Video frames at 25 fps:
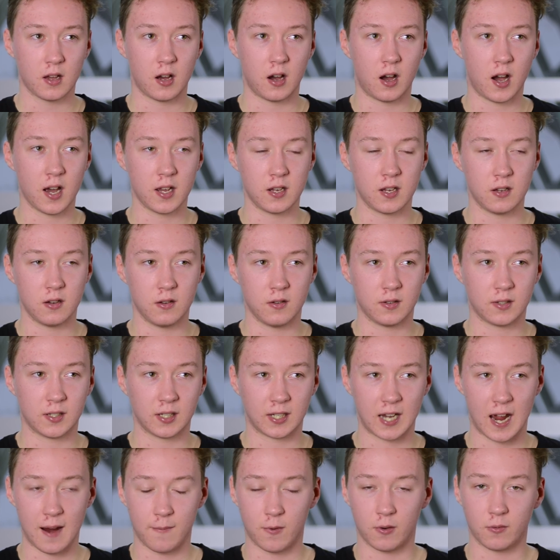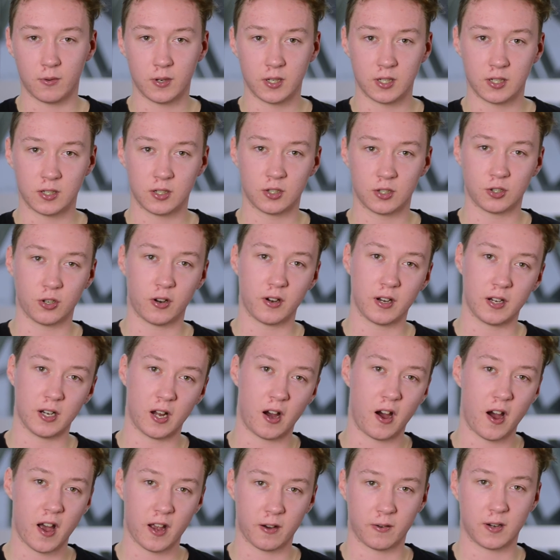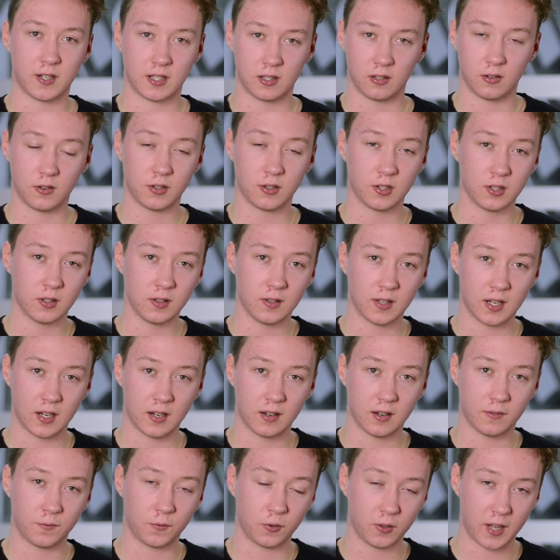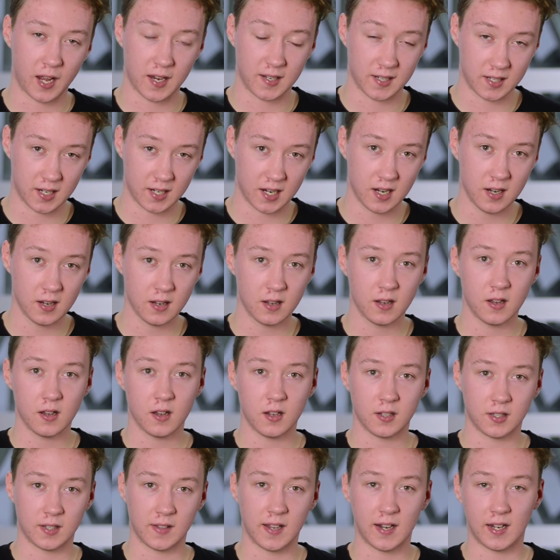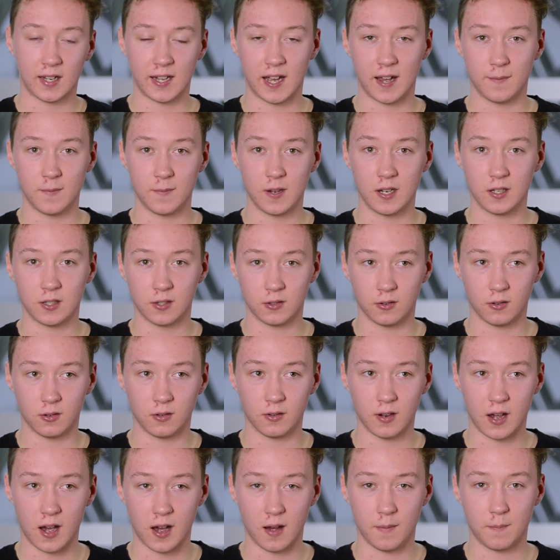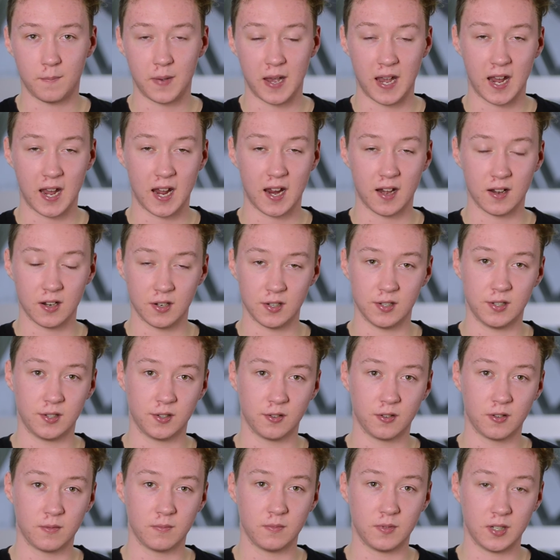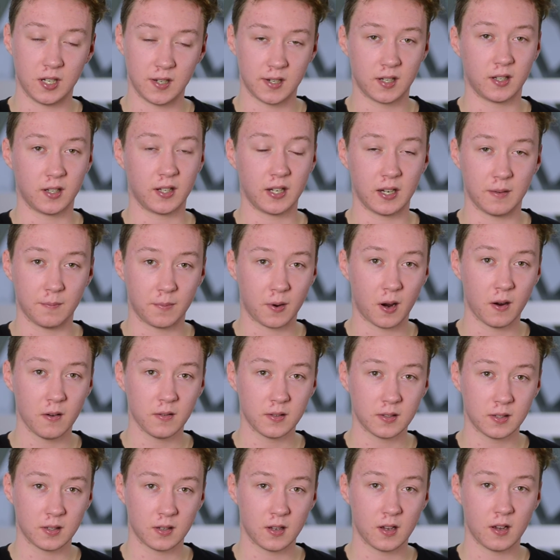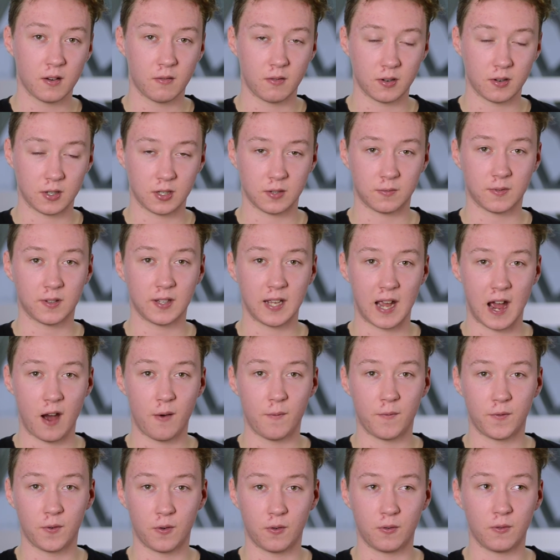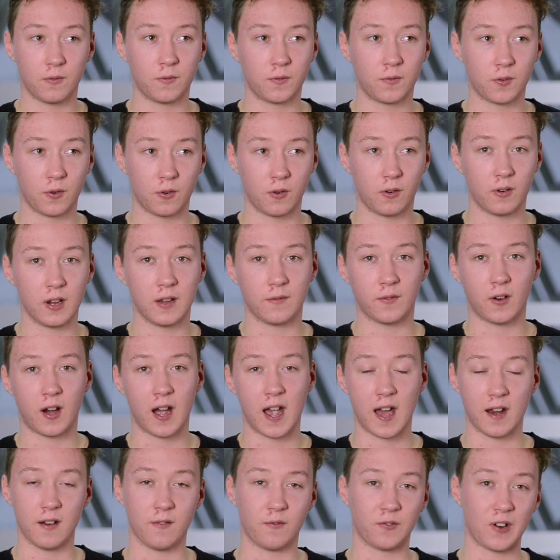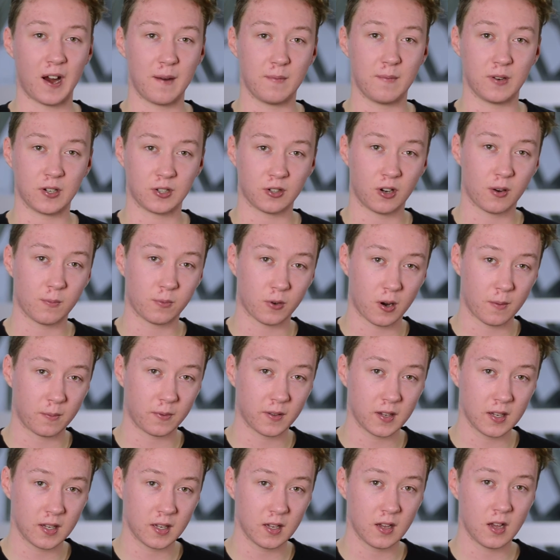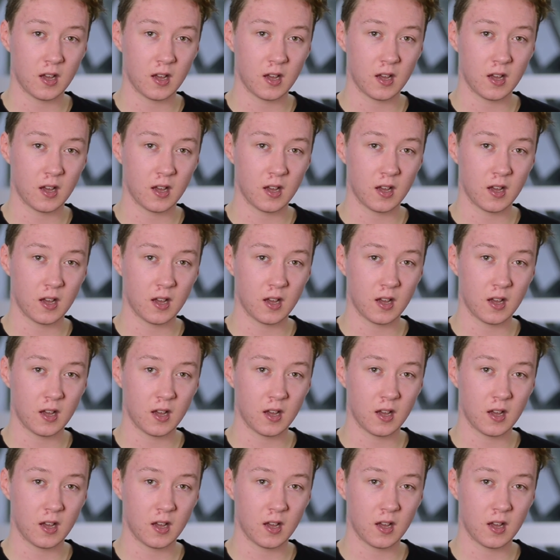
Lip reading: I used a camera which shot at a higher resolution than full HD, so that allowed me to pan and zoom digitally in post, which is really helpful for if I hadn't framed a shot properly.